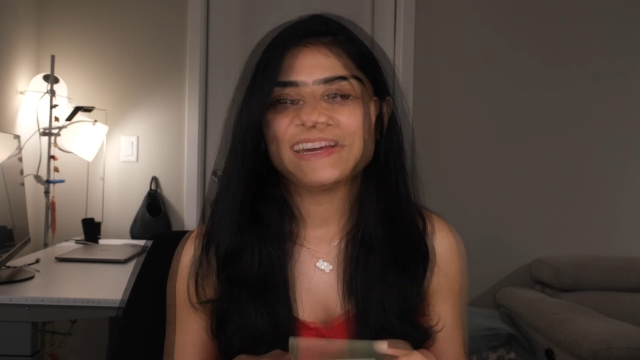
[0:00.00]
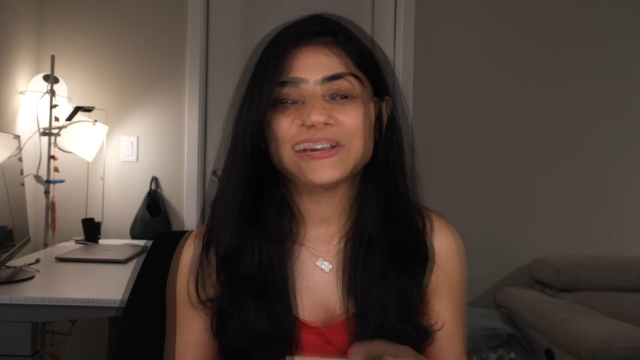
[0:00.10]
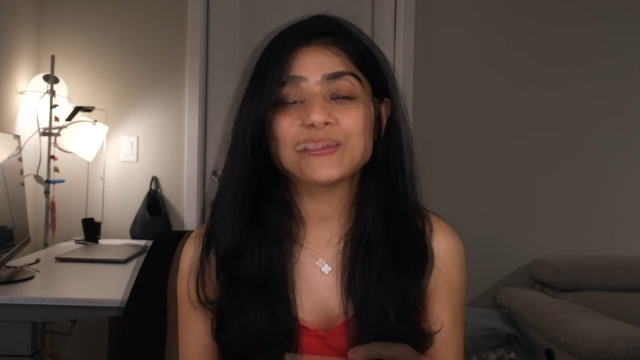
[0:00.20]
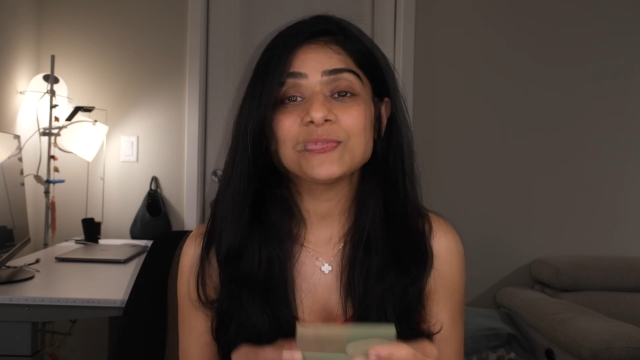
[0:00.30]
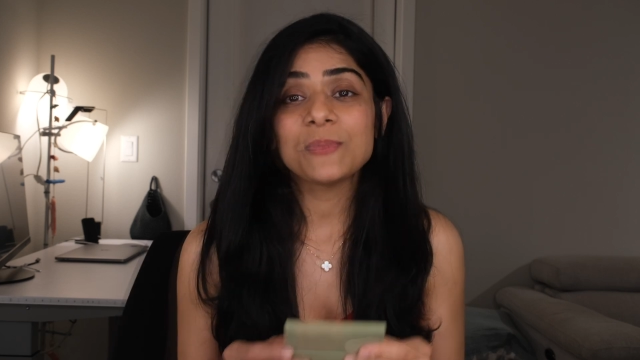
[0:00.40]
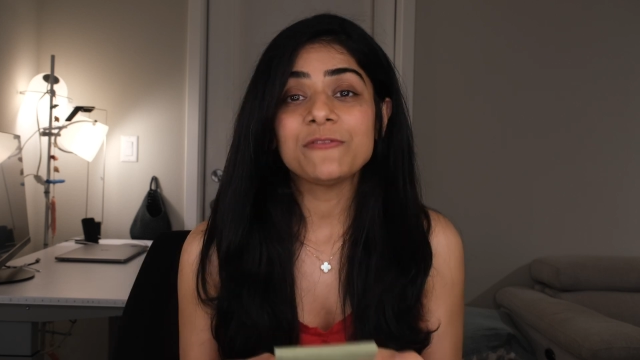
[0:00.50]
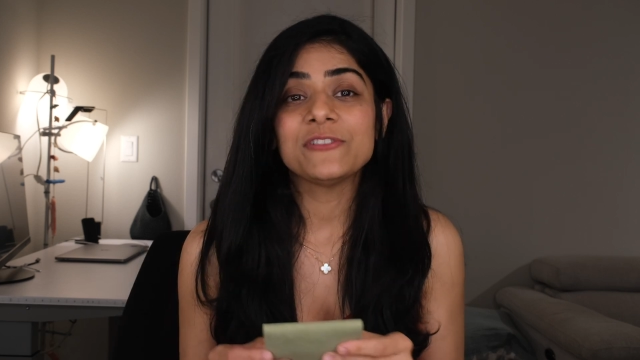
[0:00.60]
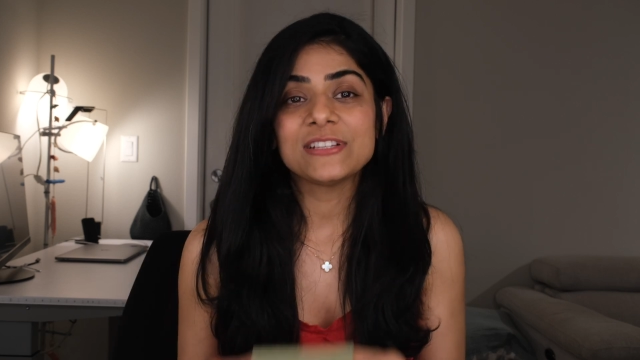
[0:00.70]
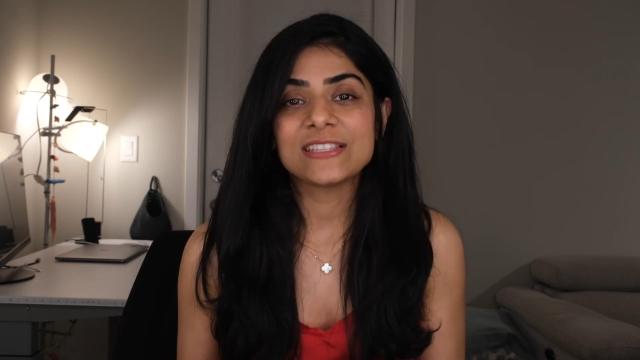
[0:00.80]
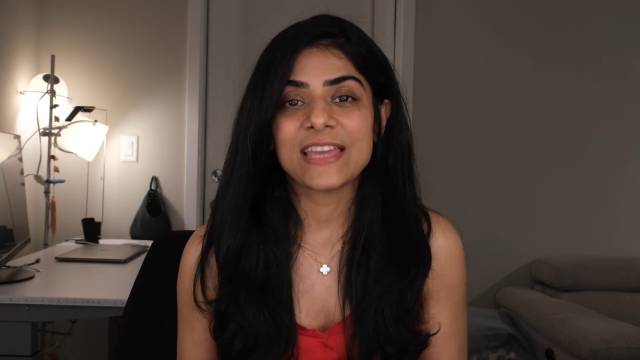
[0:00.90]
This was my
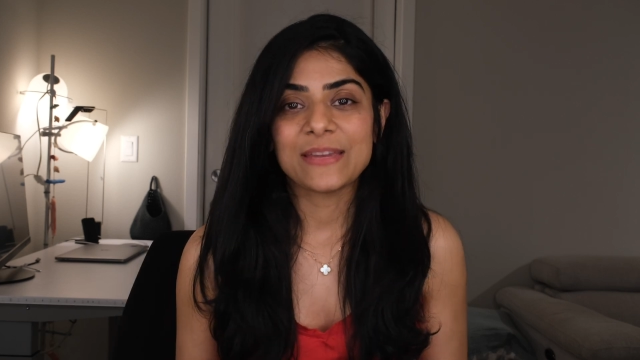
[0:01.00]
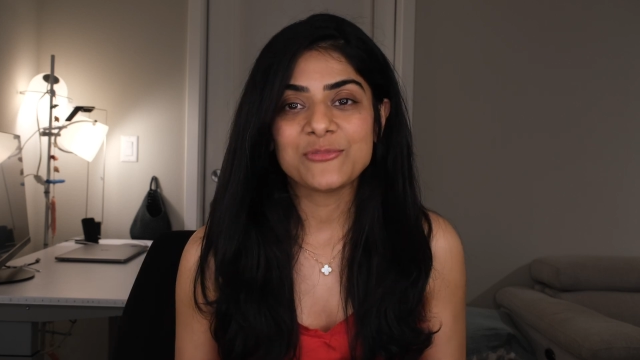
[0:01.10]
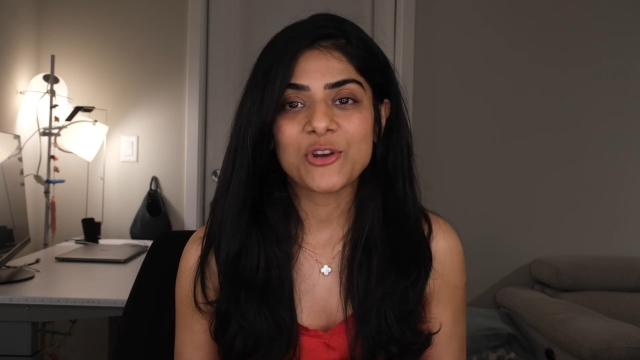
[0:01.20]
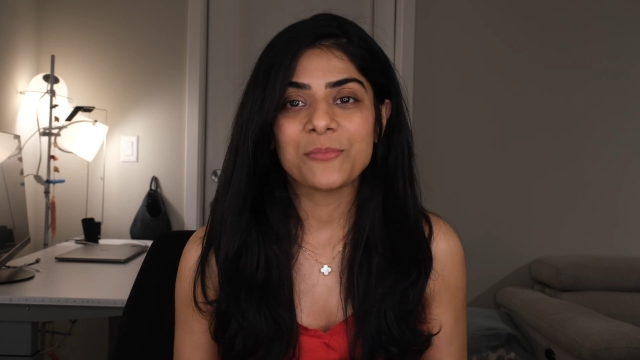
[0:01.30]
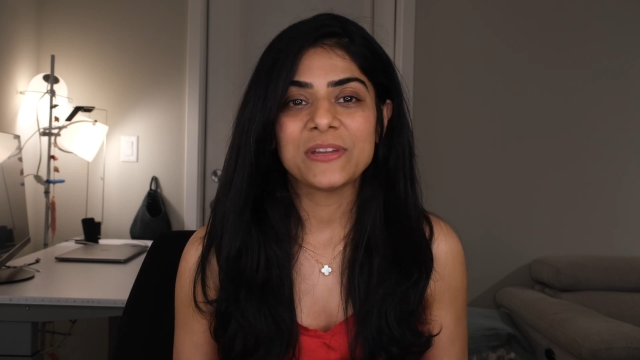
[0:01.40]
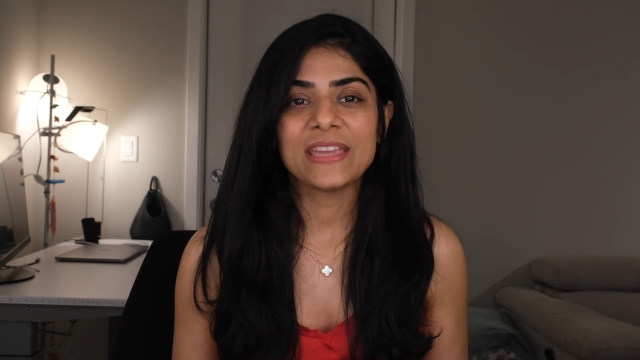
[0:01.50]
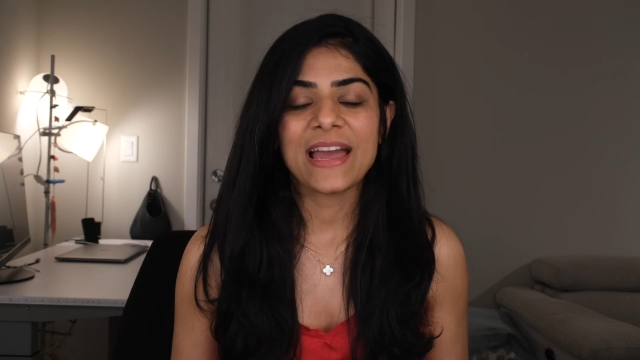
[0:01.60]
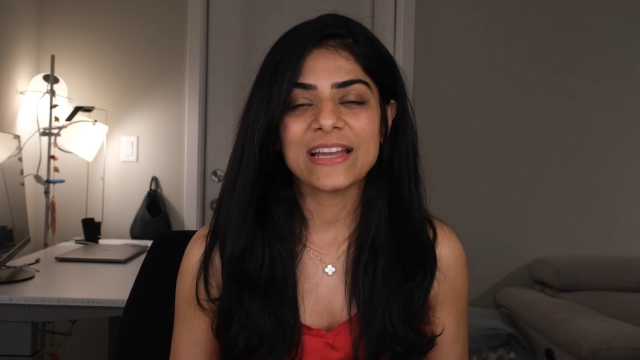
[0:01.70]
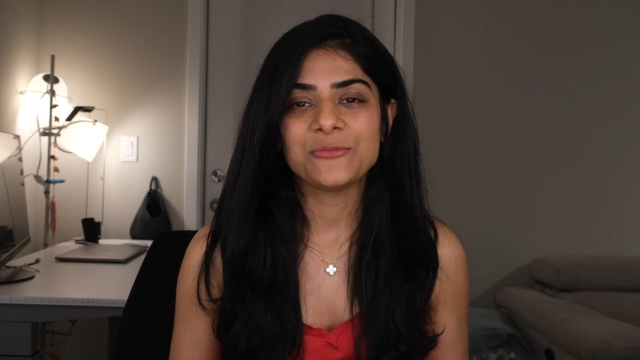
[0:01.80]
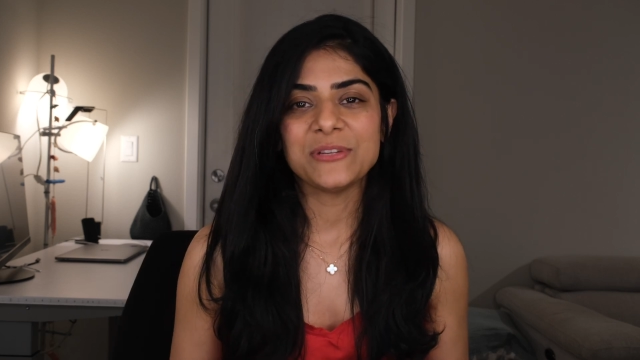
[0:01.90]
first time shopping
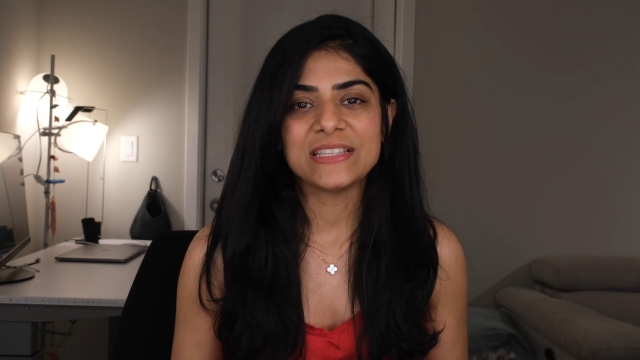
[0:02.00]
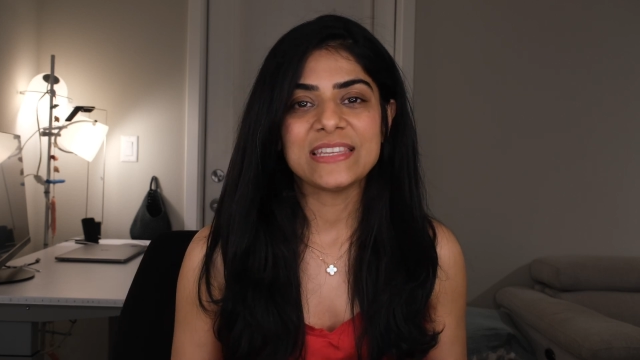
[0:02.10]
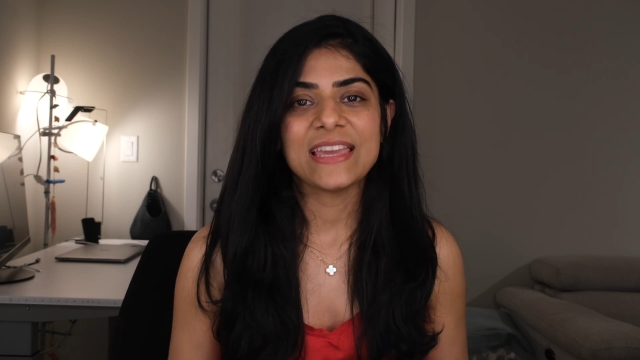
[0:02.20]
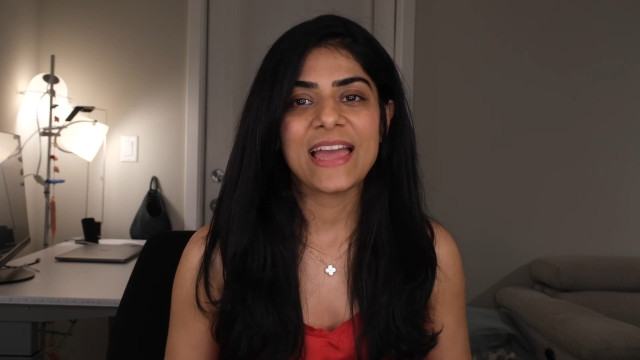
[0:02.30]
at VCA,